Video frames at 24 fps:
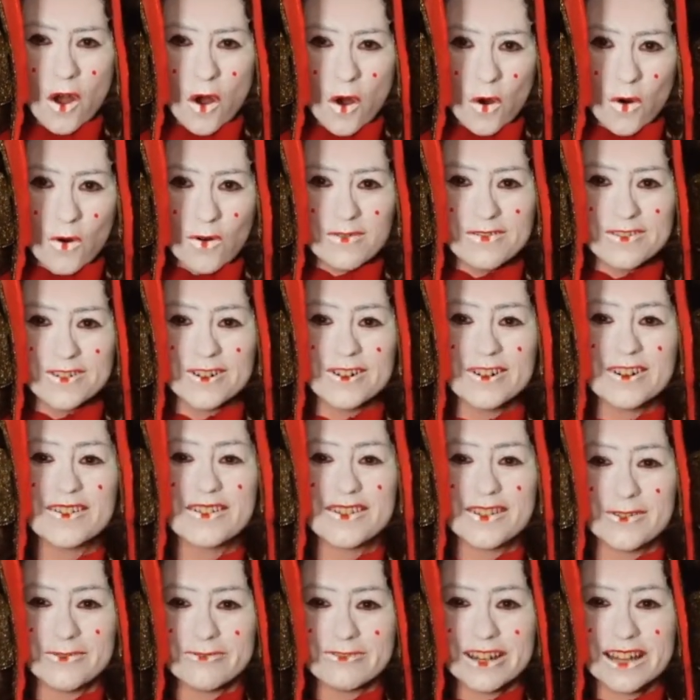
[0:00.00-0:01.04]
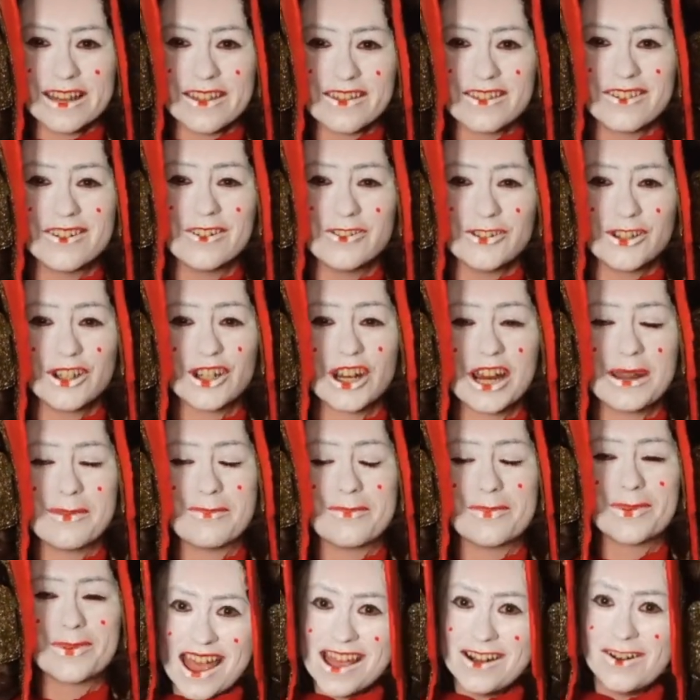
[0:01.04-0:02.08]
over the wreath
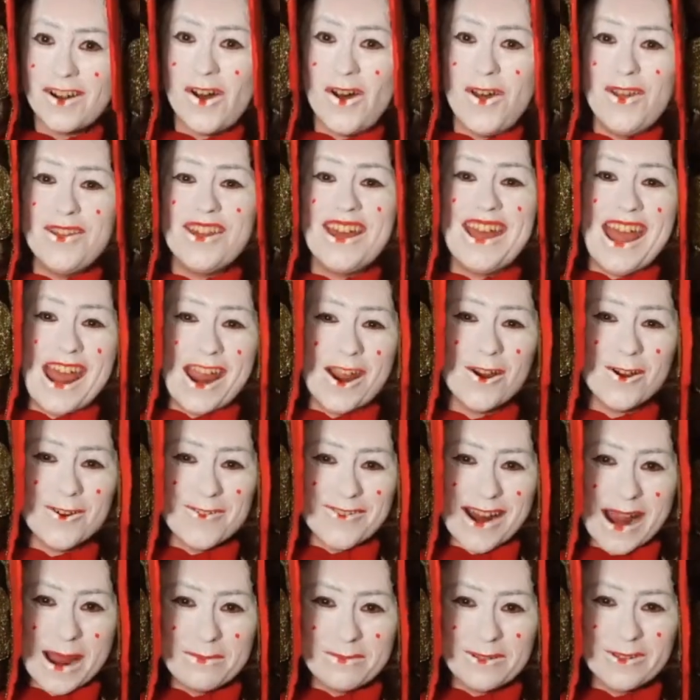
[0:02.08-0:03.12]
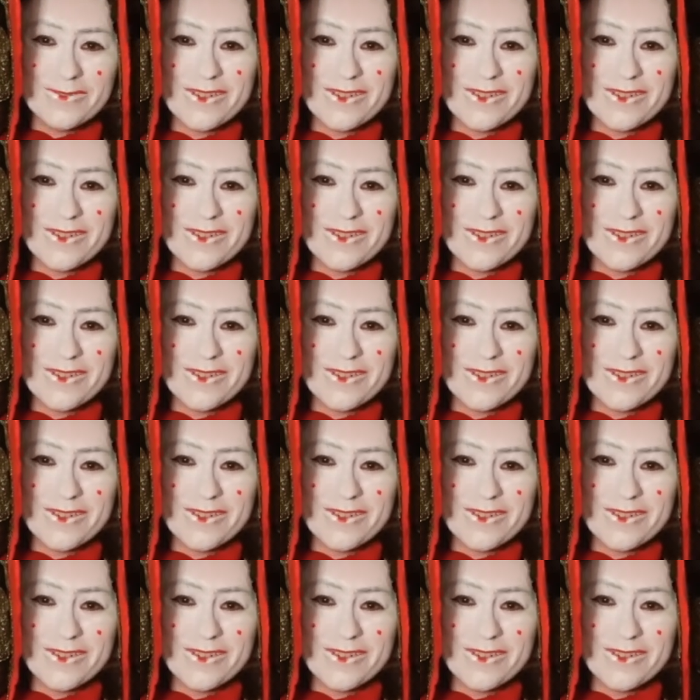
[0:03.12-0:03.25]
shape. And all the hair wrapped